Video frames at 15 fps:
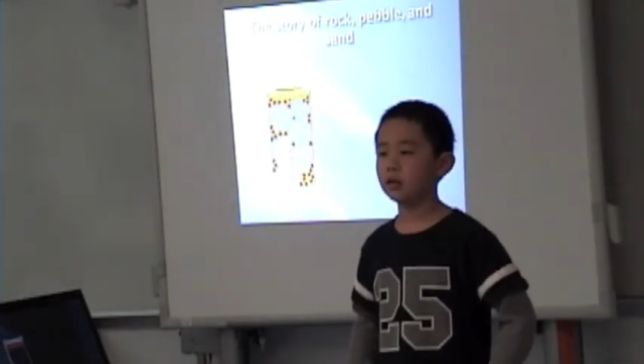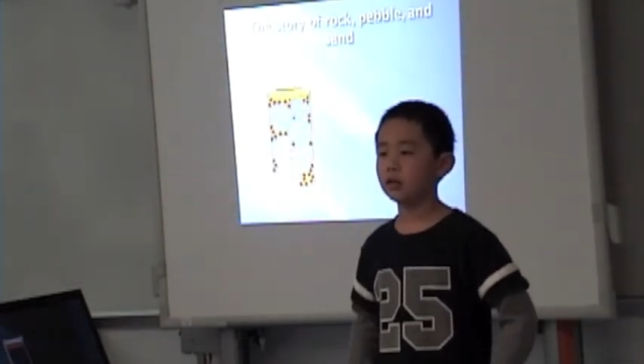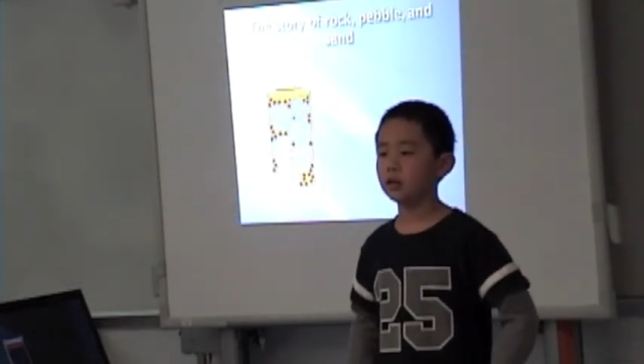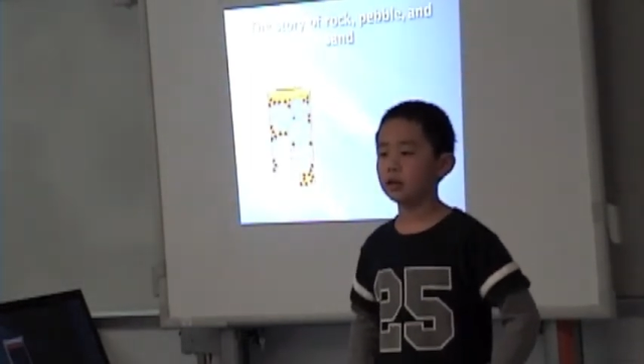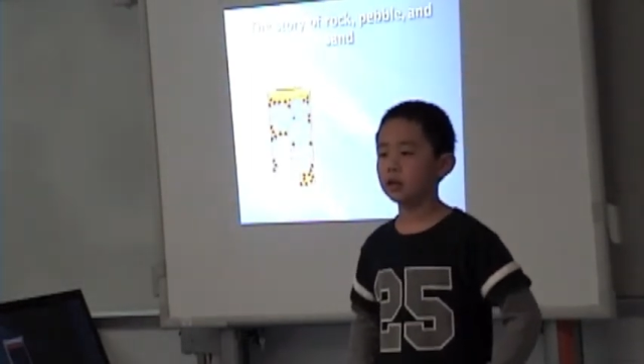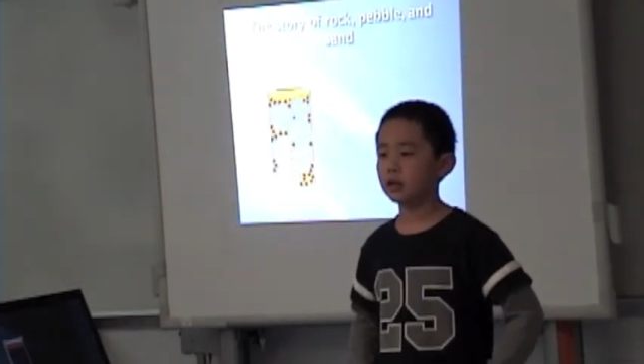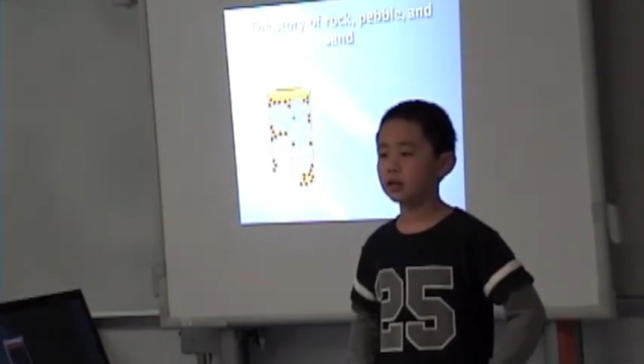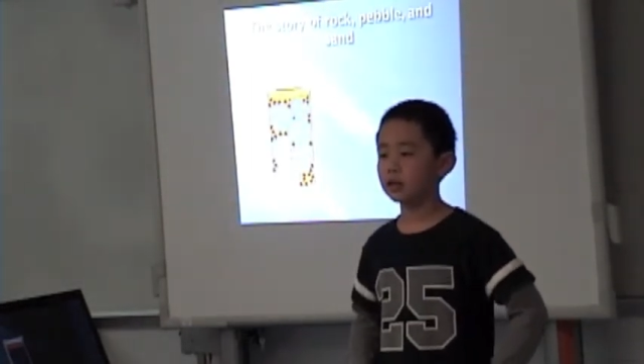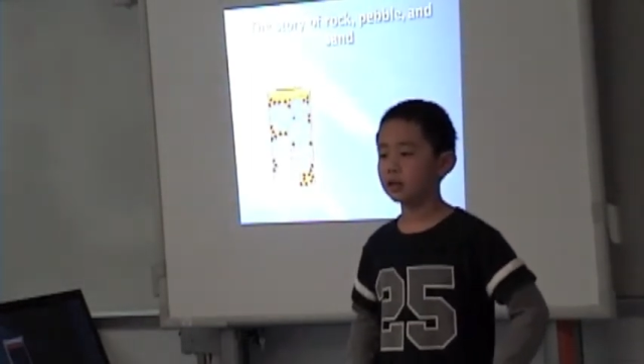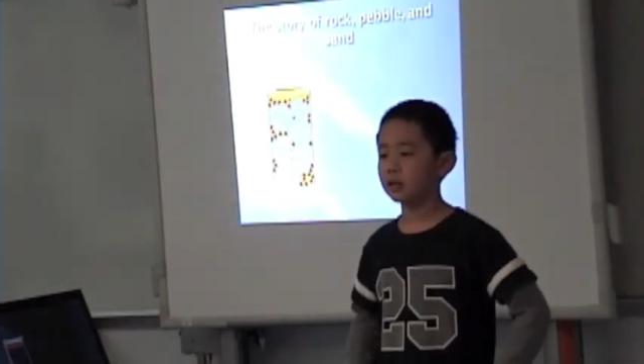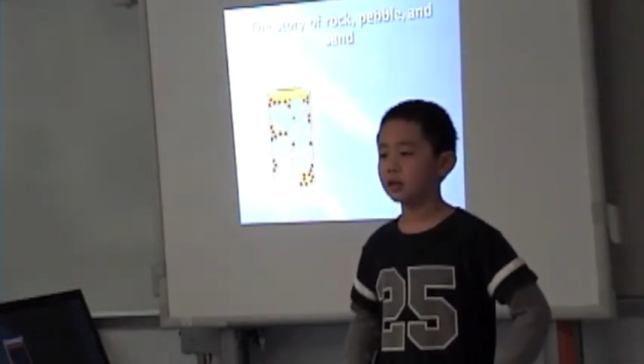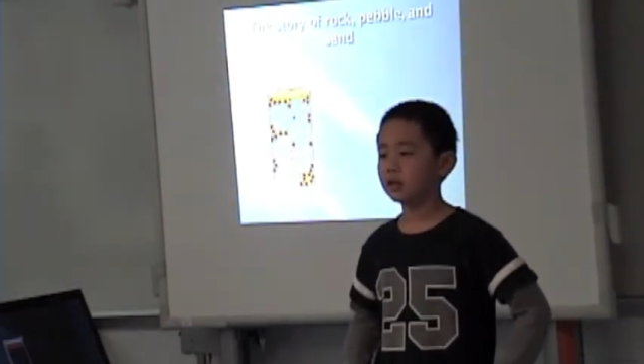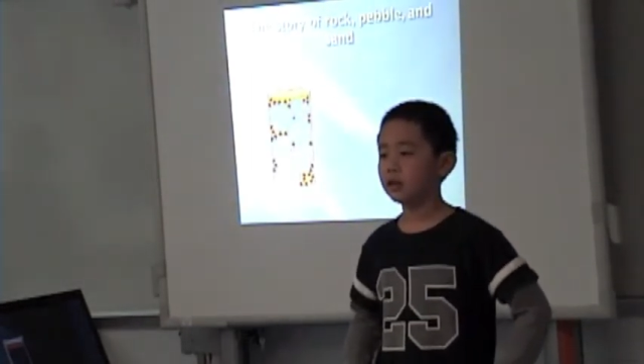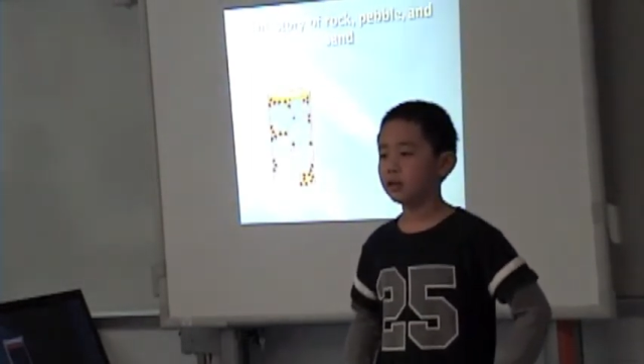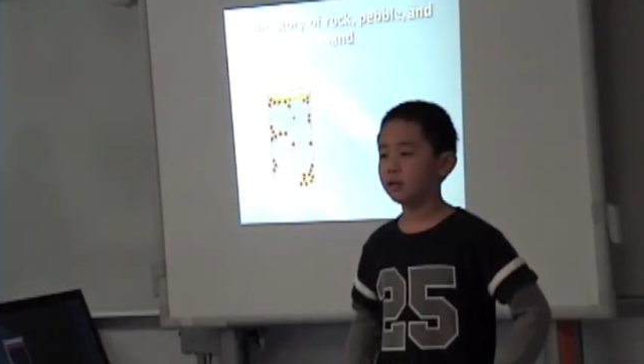the desk
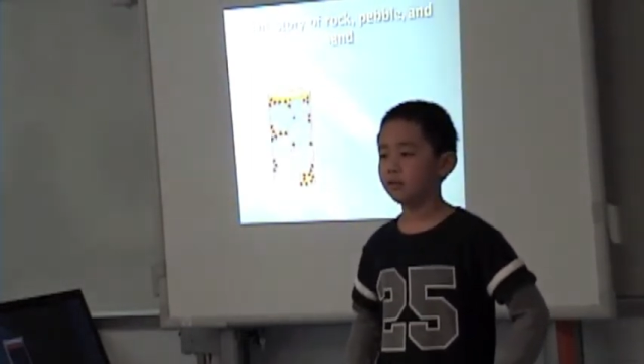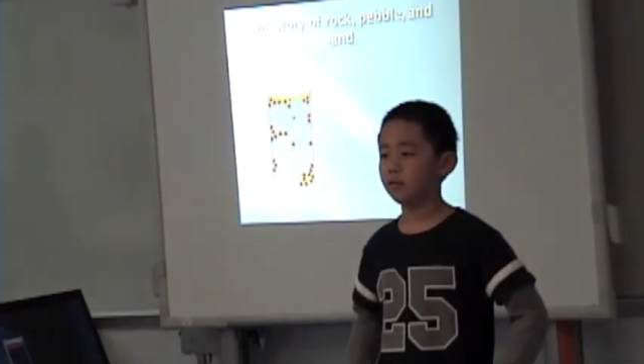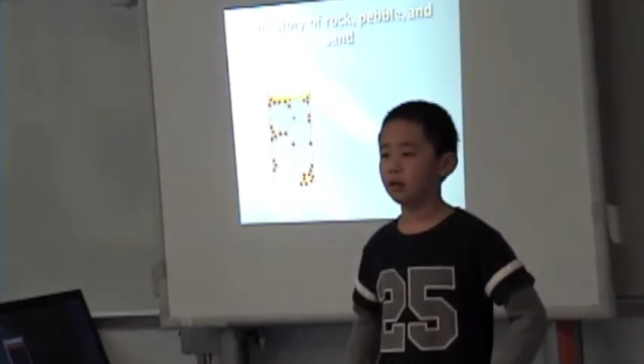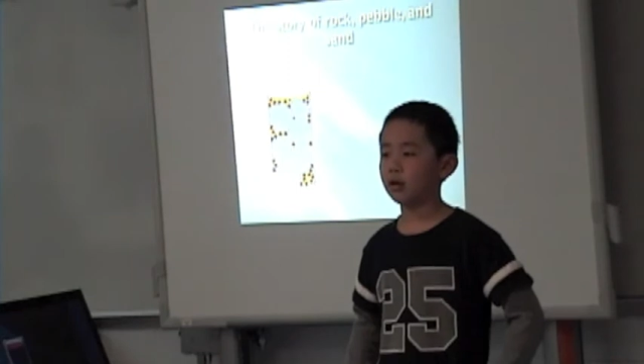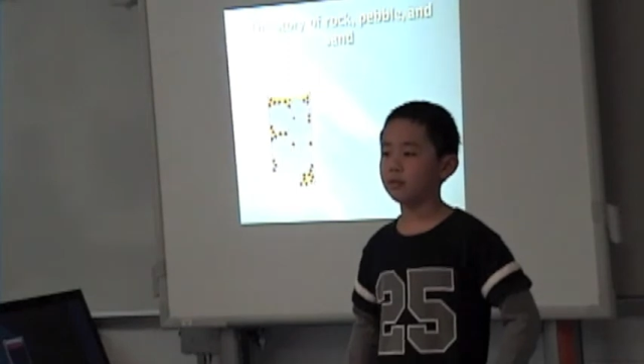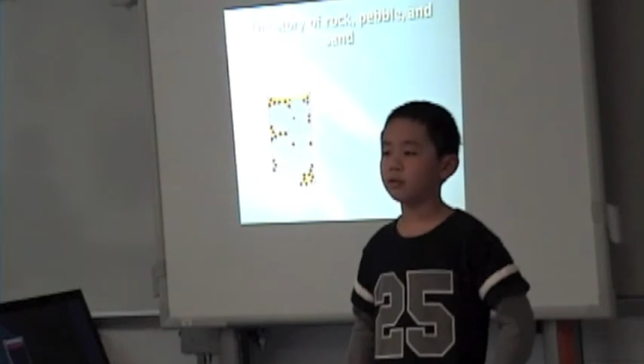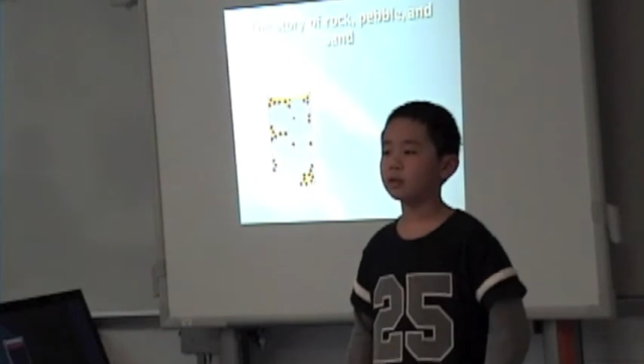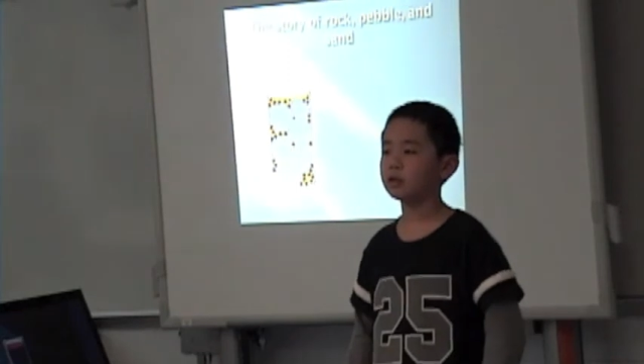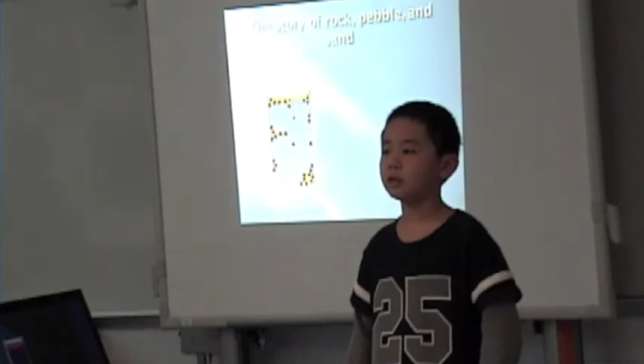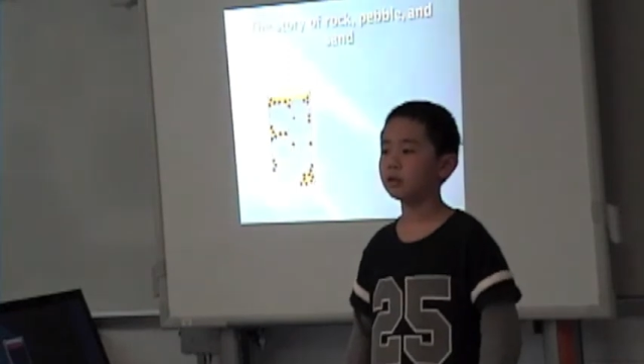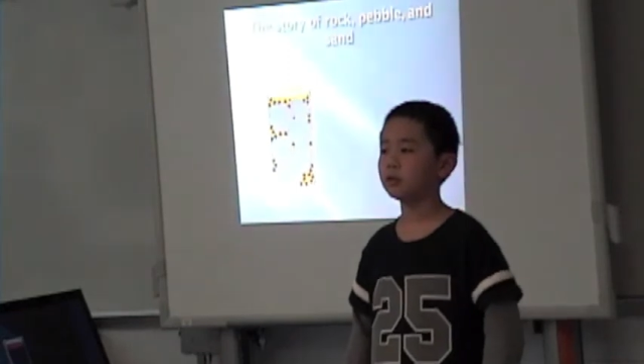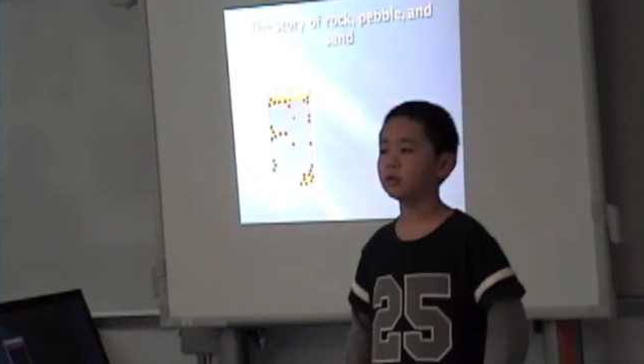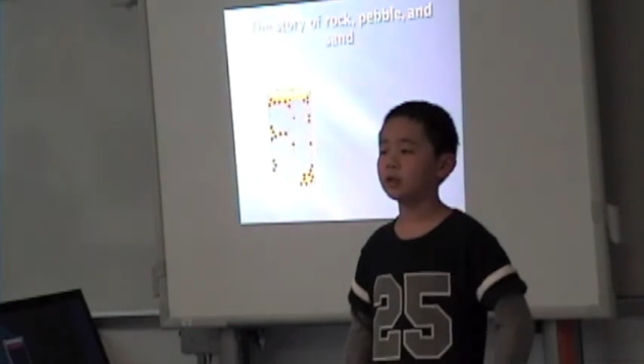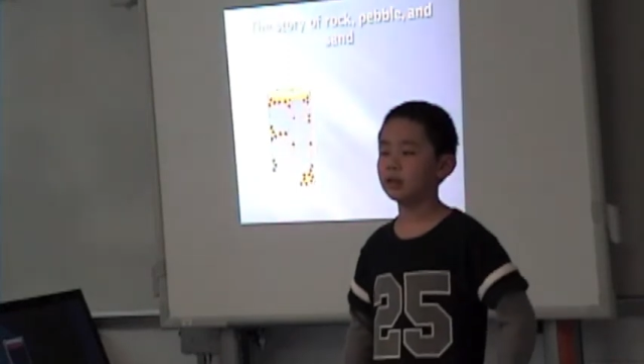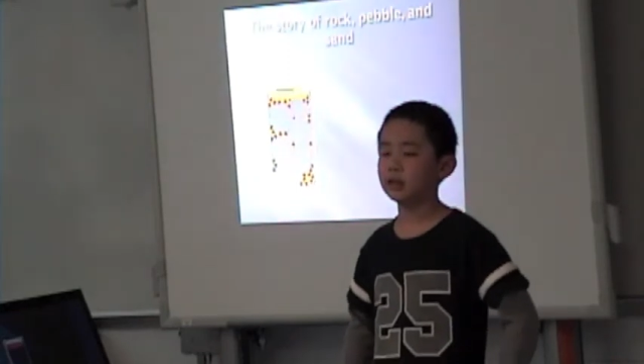in front of her
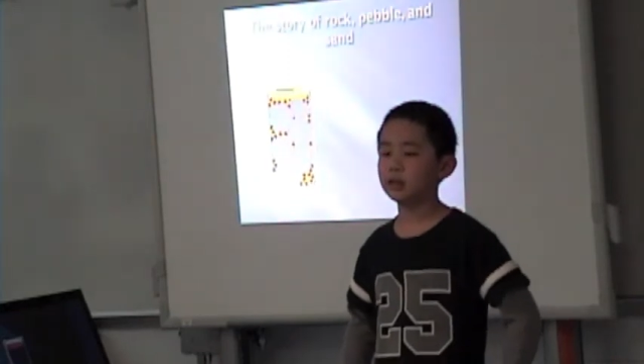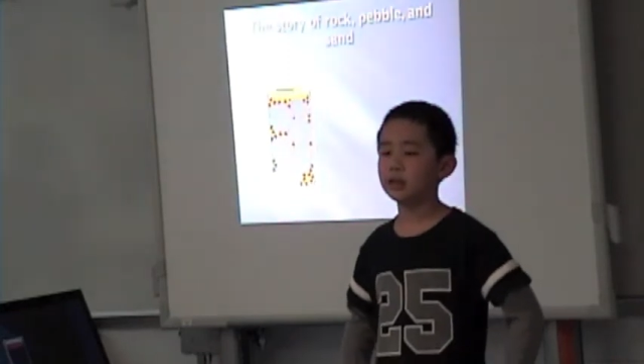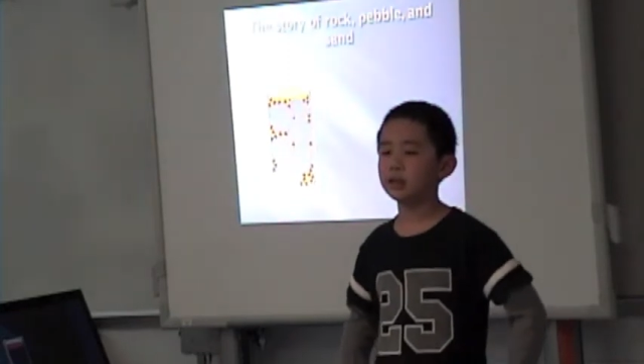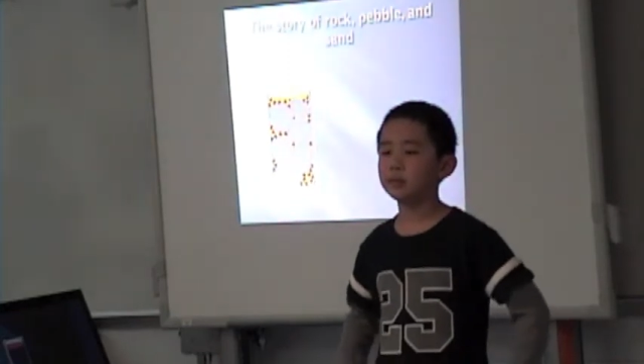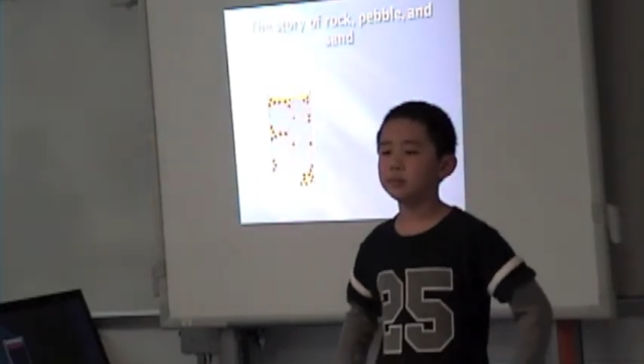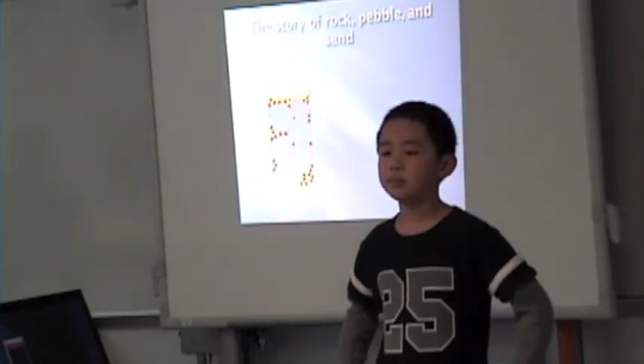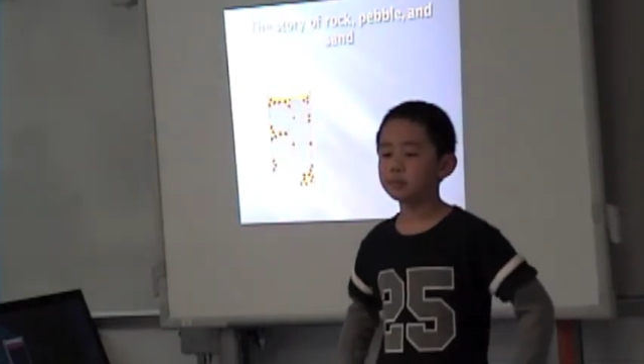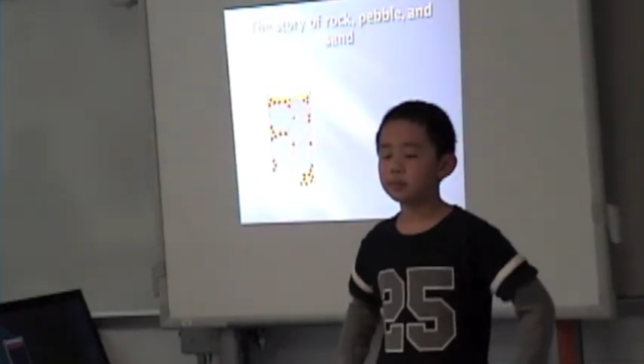students,